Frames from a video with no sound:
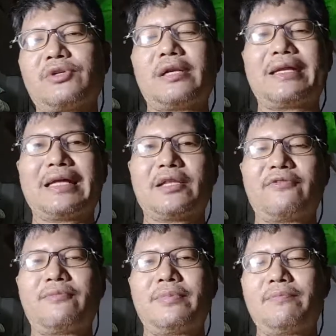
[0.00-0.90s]
and native
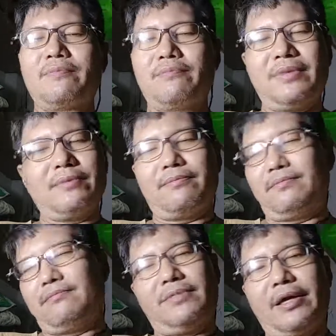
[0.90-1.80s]

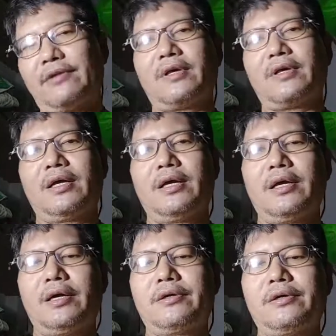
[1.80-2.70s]
blades,
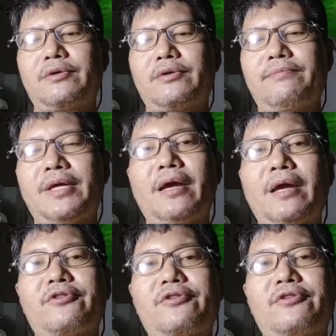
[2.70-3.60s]
there could be a
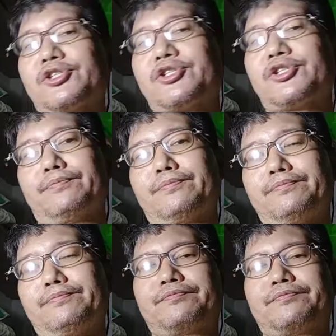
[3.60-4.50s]
researcher
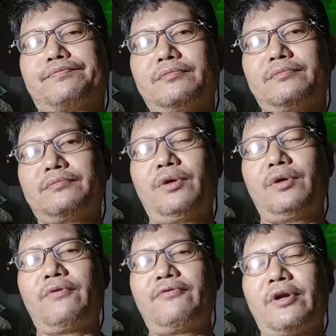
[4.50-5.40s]

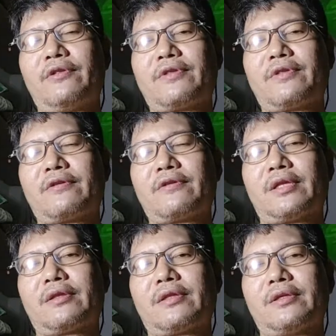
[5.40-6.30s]
For instance, that
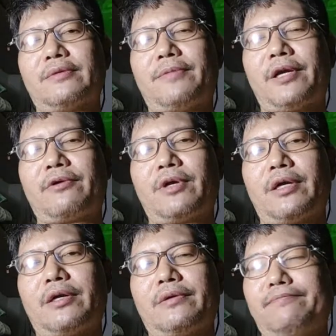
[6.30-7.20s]

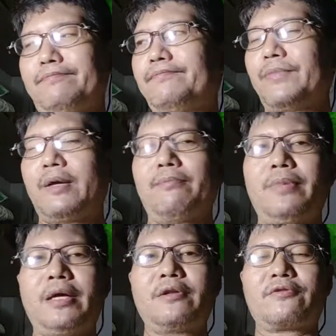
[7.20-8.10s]
particular
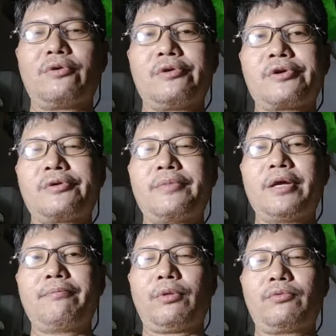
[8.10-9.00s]
blade is no longer being
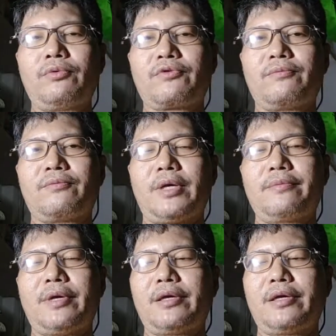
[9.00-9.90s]
produced by
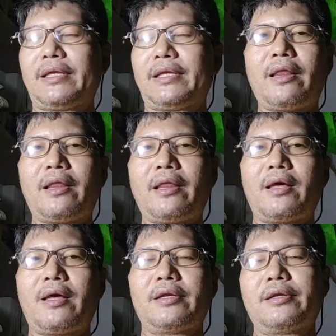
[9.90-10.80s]
that area,
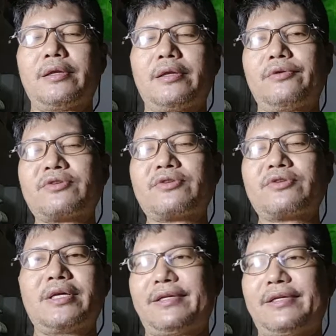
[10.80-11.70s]
and then you
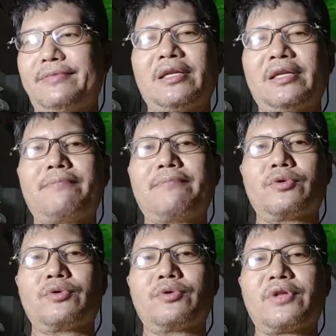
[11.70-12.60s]
actually end up
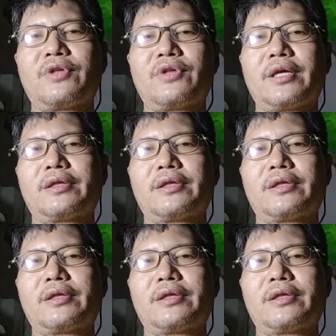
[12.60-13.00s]
producing it